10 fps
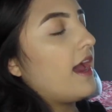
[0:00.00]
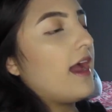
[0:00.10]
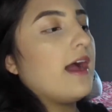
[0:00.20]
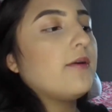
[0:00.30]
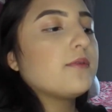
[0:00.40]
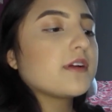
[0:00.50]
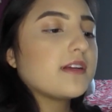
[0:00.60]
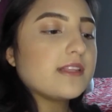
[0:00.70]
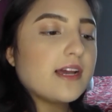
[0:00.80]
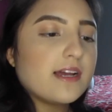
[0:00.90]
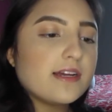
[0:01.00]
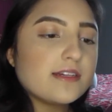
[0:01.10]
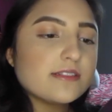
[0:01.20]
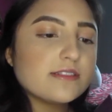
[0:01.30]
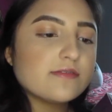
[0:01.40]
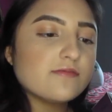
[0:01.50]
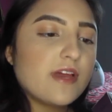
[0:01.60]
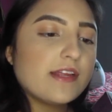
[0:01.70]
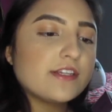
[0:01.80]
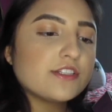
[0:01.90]
Hourglass
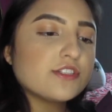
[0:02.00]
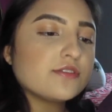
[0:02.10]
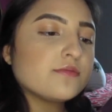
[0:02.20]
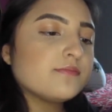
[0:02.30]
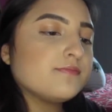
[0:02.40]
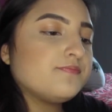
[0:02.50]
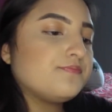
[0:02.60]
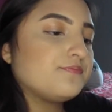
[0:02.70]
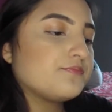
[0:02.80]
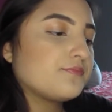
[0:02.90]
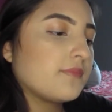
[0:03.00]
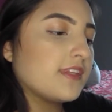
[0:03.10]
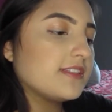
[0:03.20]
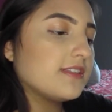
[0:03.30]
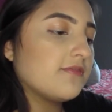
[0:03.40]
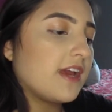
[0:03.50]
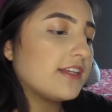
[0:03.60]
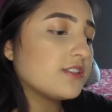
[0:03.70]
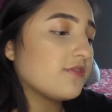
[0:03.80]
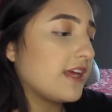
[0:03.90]
Vanish, this the
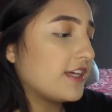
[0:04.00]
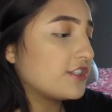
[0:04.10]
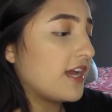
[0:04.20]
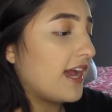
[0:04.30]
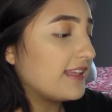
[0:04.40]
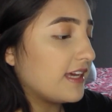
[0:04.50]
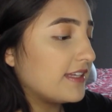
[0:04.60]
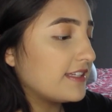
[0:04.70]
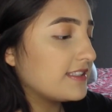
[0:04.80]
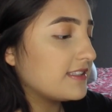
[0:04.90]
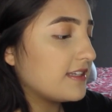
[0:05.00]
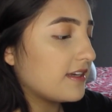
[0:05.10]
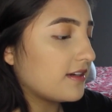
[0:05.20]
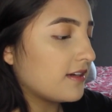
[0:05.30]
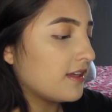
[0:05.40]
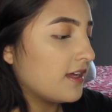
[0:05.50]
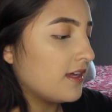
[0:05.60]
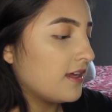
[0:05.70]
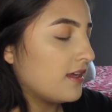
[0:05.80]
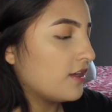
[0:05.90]
Vanish Flash highlighting stick.
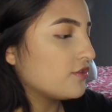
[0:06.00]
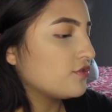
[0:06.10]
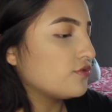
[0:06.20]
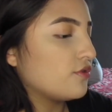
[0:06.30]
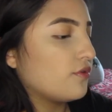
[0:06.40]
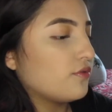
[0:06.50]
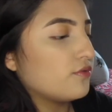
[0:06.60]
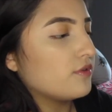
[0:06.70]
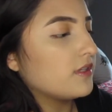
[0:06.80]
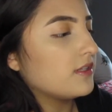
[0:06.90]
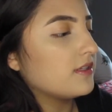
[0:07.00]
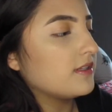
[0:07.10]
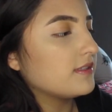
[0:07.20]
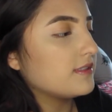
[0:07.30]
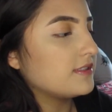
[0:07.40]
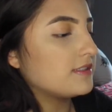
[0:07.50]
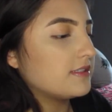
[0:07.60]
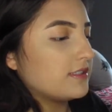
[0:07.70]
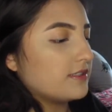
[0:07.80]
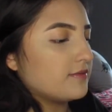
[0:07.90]
So let's see.